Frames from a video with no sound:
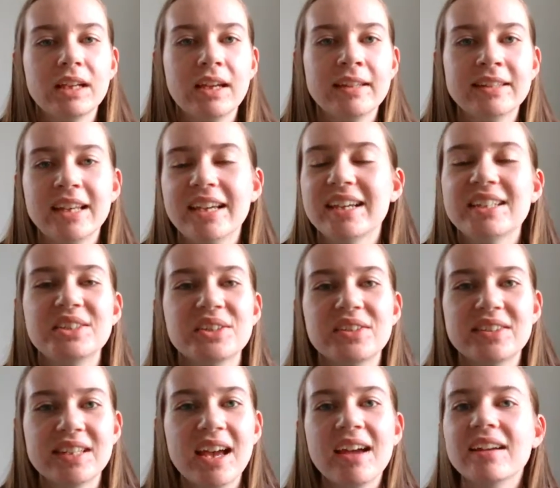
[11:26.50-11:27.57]
And like I just
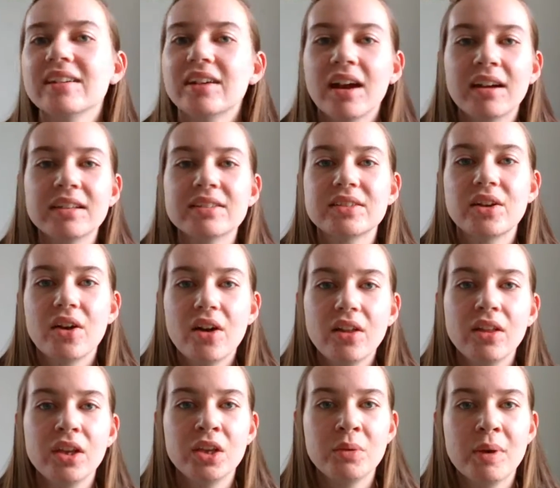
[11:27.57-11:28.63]
said, God is
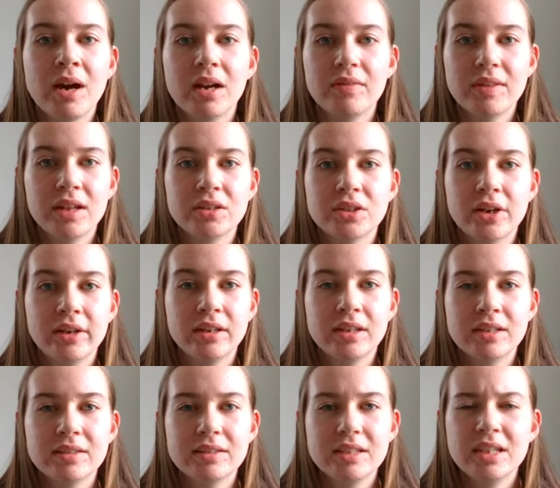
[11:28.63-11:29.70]
calling you out of that
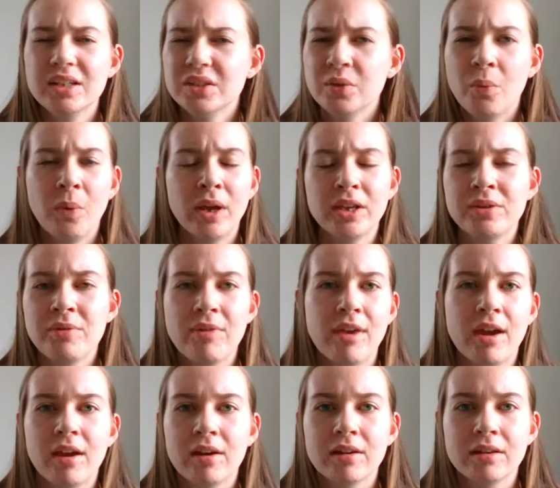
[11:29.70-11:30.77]
darkness. He doesn't want you
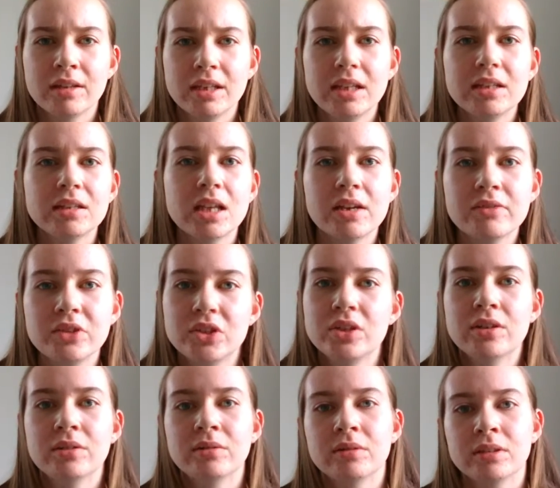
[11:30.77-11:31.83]
there. He loves
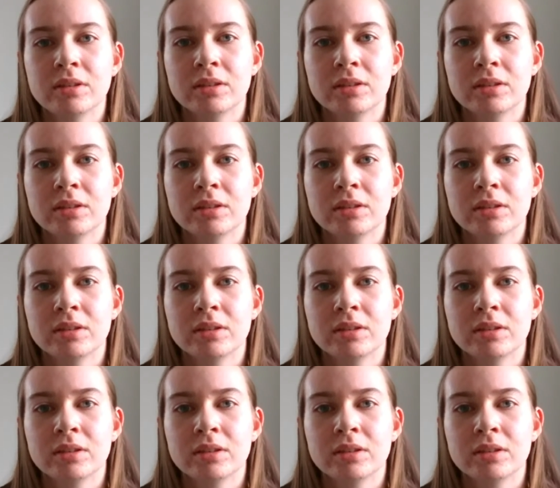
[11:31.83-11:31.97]
you.